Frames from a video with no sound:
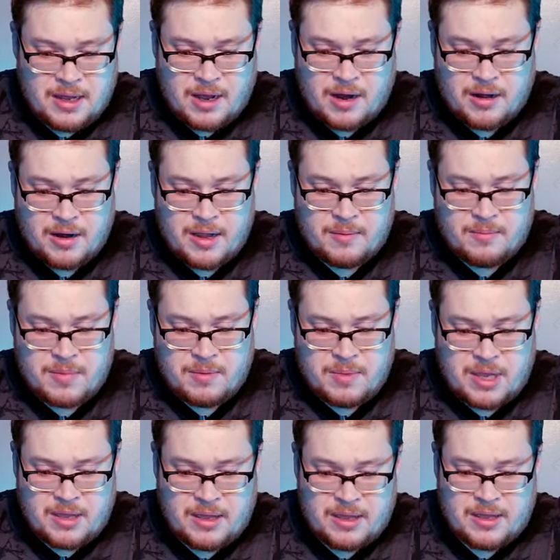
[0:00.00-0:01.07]
All right,
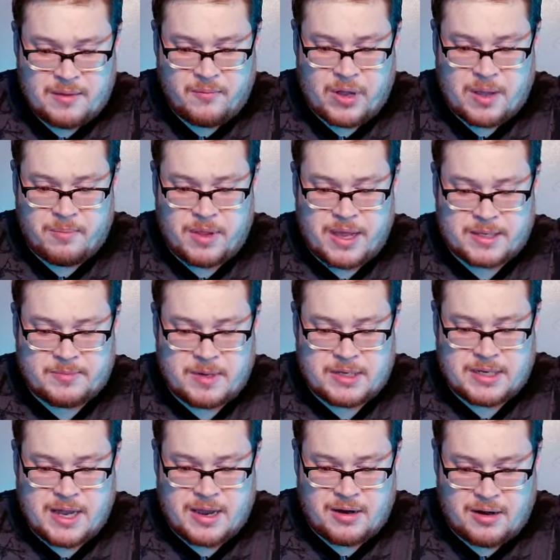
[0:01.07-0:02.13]
Mimi. We got Black
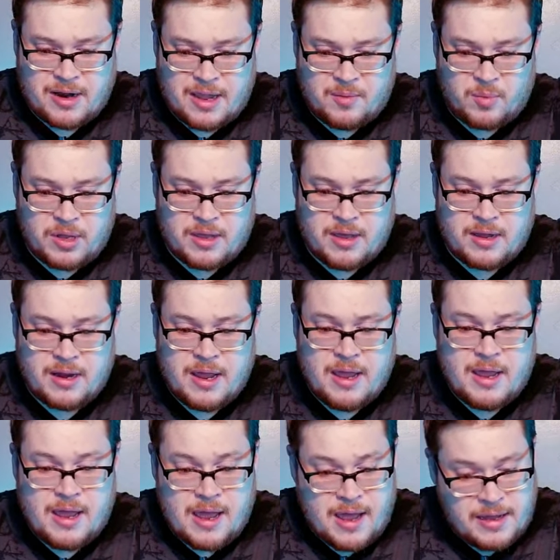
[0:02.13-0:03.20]
Spot Tiger, and we got
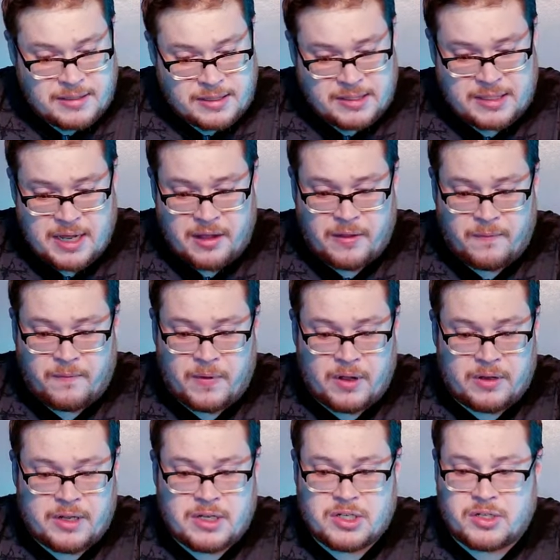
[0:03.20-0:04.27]
Azazel, the
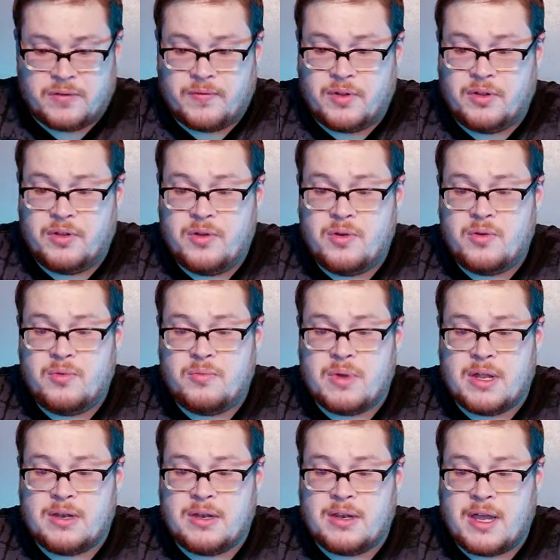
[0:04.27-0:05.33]
Fallen Angel of
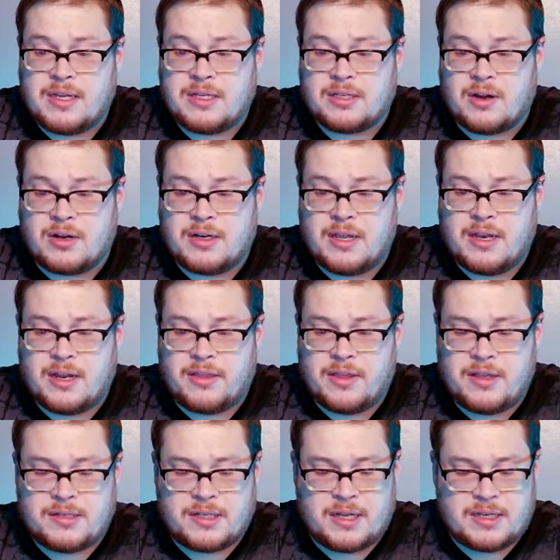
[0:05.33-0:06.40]
Gloom. Nice card to get. I
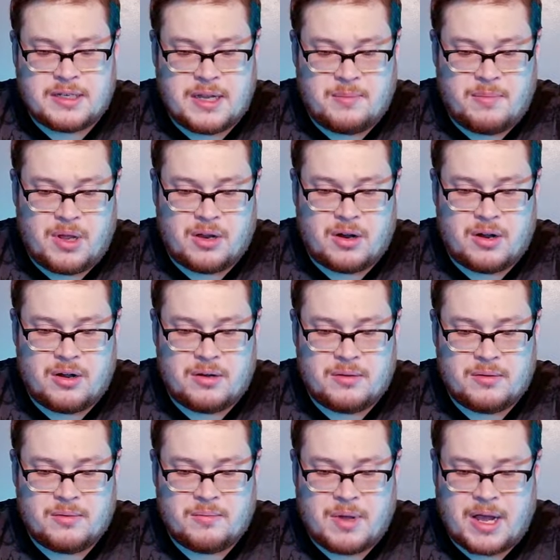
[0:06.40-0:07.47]
think it's like a 10-bucker,
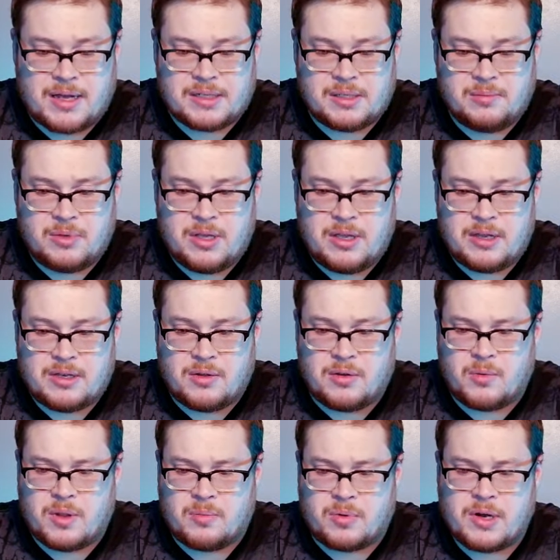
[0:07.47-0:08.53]
possibly. I don't
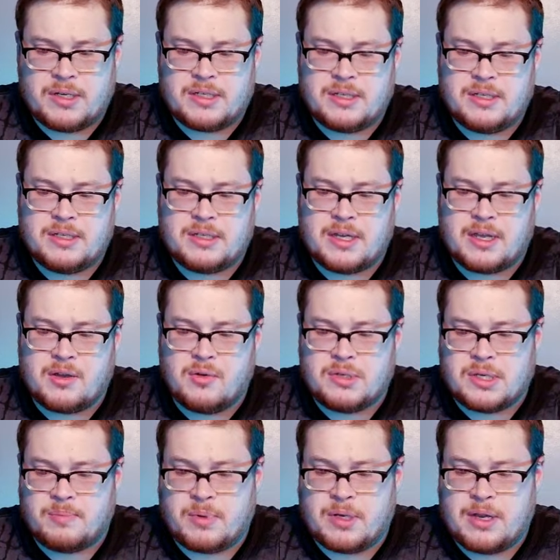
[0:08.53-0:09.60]
know where the price is. It
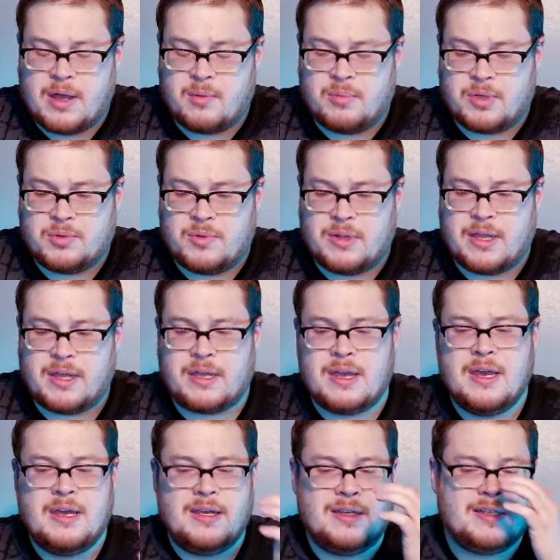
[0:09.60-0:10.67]
goes up and down between like
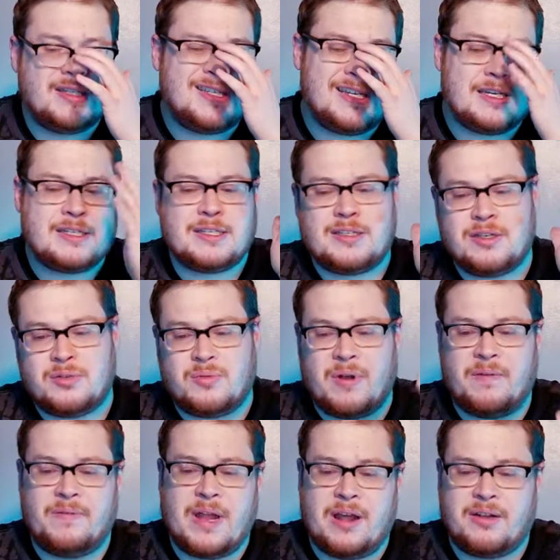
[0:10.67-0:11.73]
$6 to
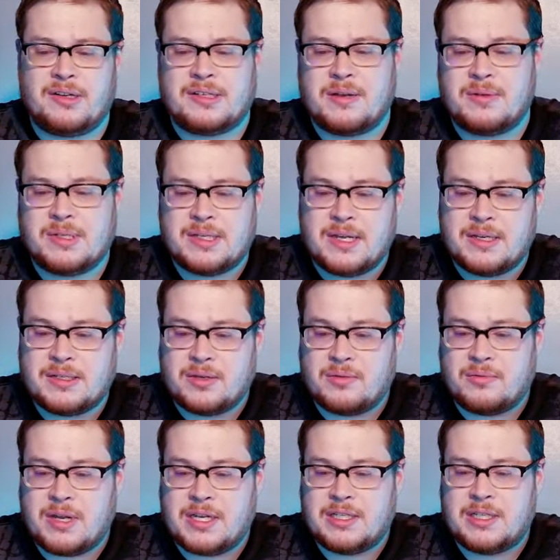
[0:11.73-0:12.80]
$12, I would say. So
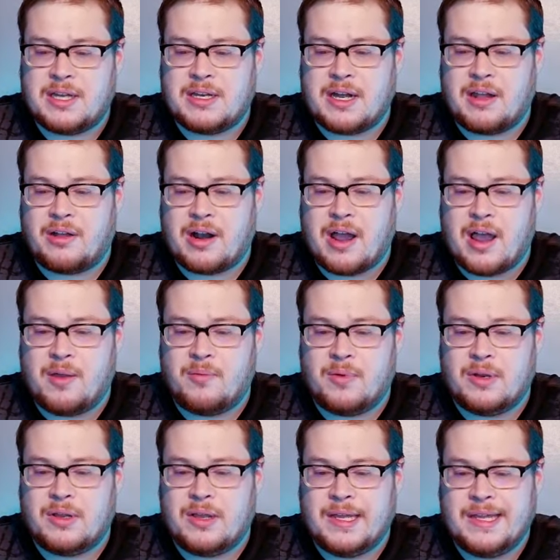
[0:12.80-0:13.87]
nice $10, I
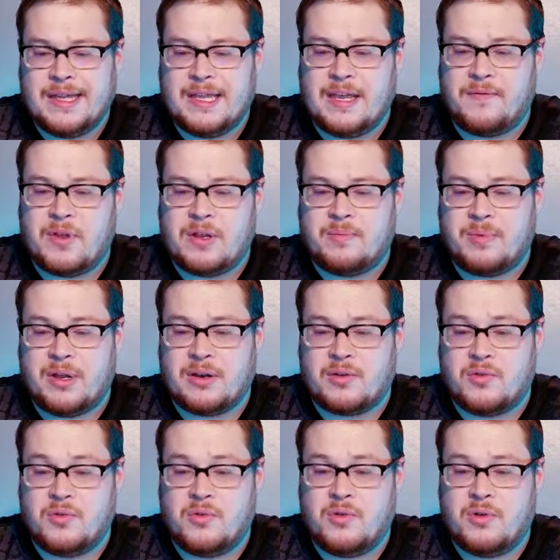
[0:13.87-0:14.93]
would give it, but
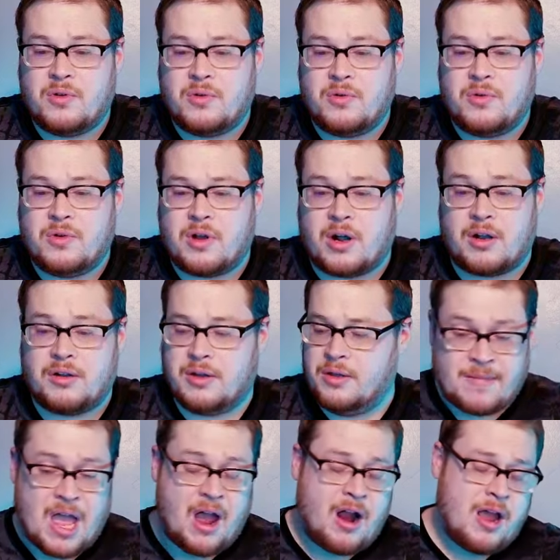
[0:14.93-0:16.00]
cool card.
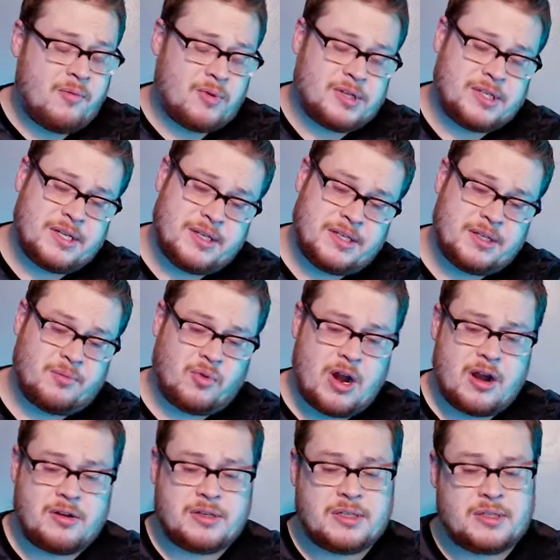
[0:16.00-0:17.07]
All right, we're seeing some
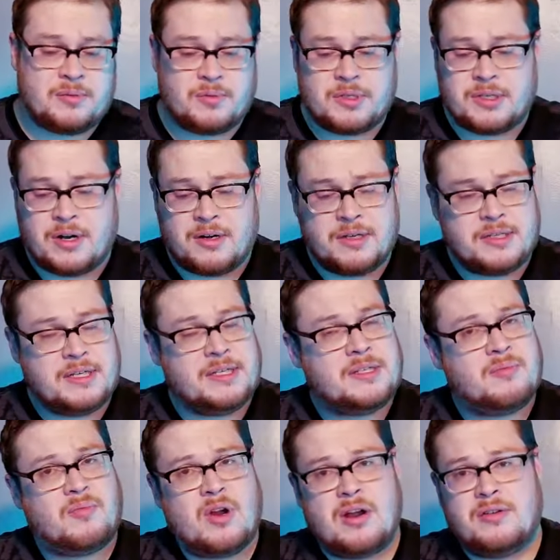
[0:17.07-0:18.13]
rares. We're starting to see
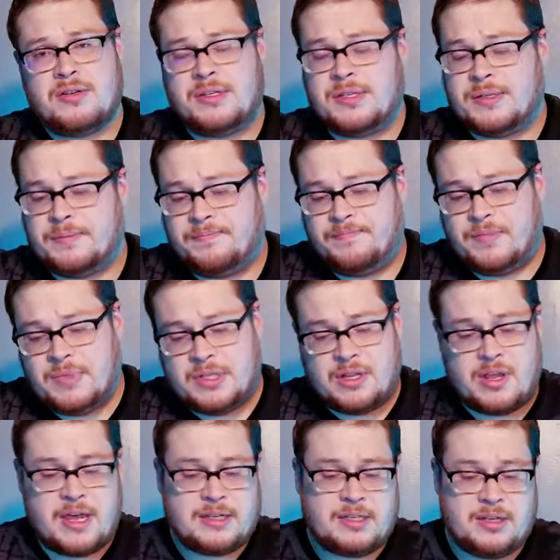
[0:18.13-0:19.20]
some rares. So
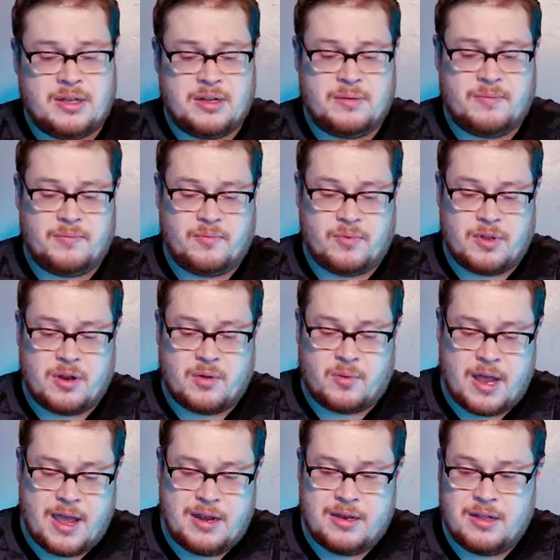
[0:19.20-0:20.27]
that's good. You know, we're
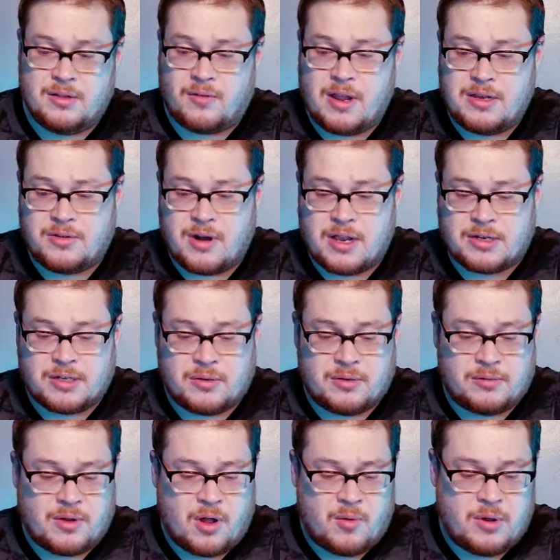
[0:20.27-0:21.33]
heading in the right
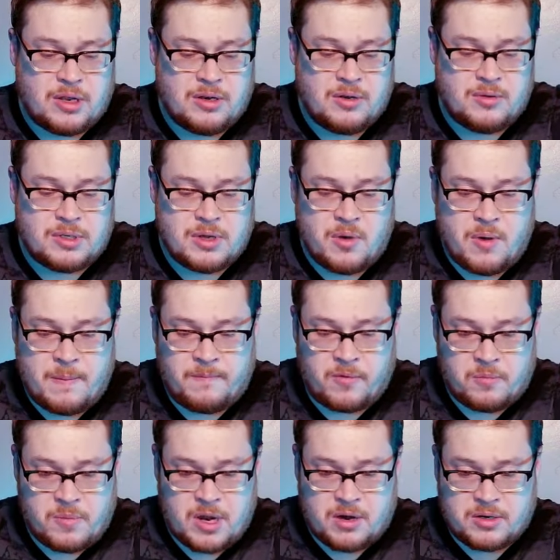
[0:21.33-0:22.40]
direction. All we can do is go up
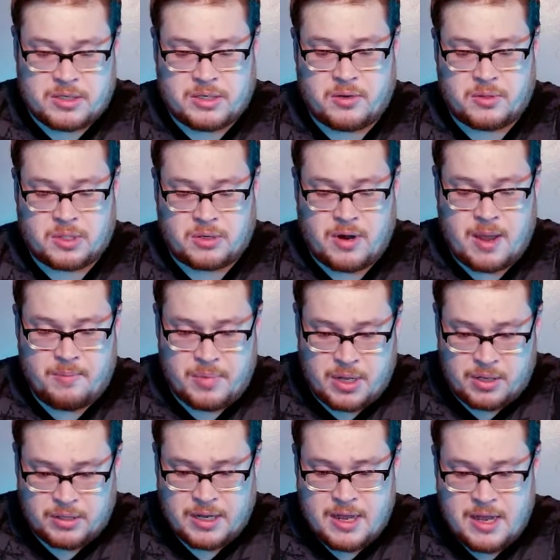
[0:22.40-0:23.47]
from here. So Scrap
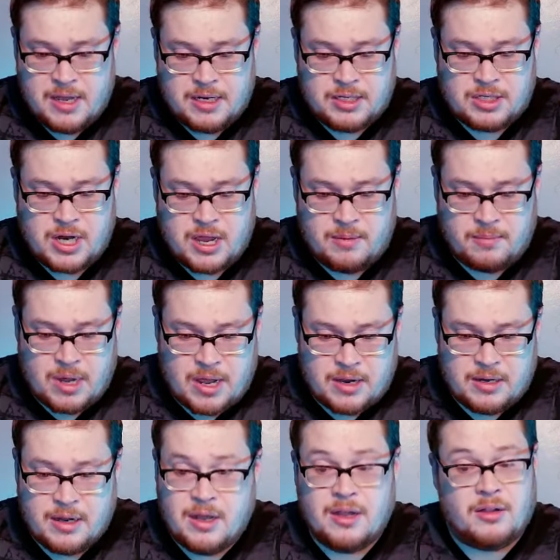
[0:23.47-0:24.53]
Build,
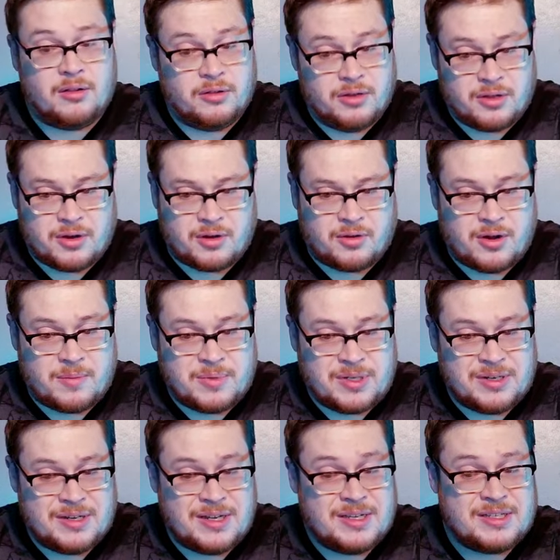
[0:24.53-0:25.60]
Chainbind, Look of
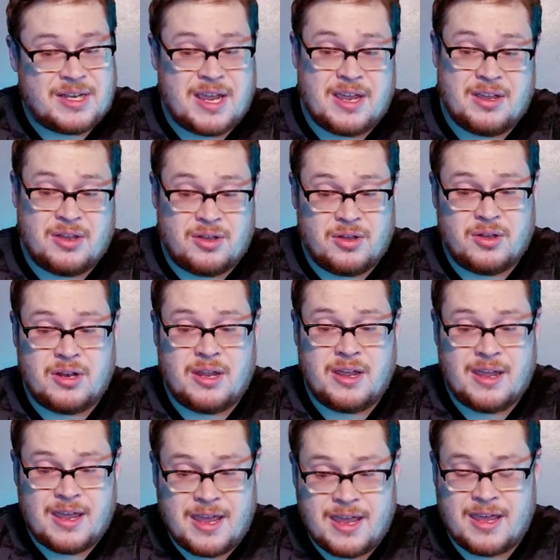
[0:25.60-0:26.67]
Corruption is a good
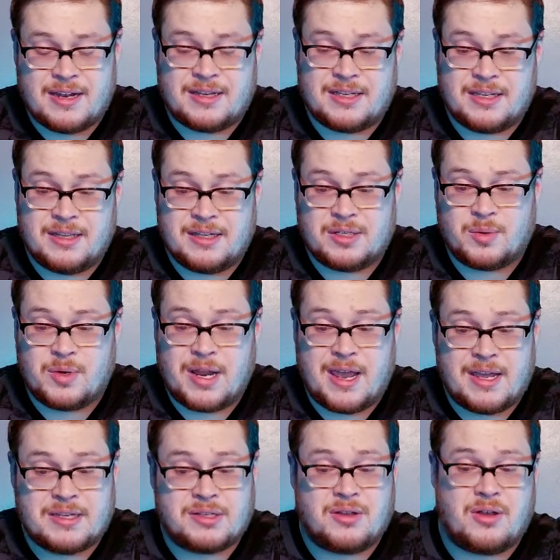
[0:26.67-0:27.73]
hit. This one
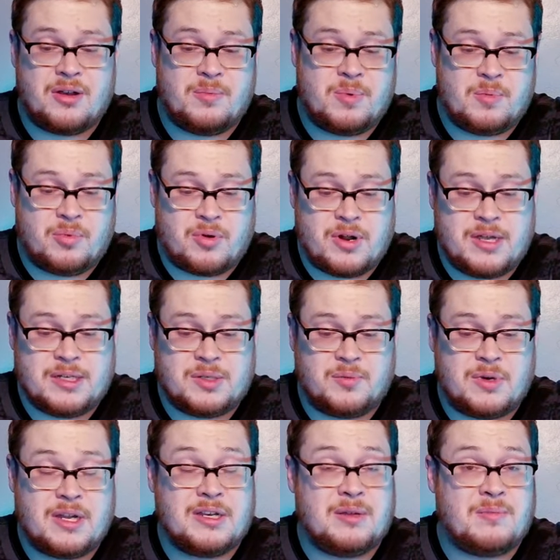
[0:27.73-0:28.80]
has gone up in price
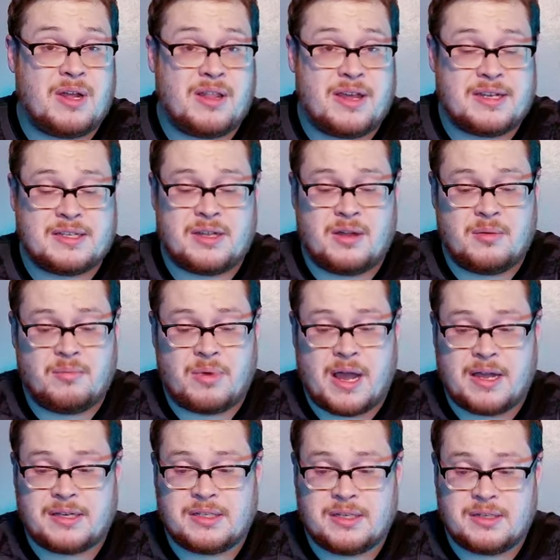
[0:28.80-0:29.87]
when I did my last
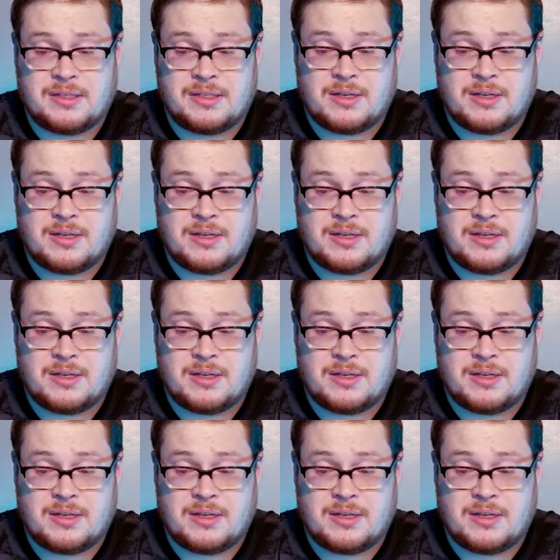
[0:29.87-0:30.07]
unboxing.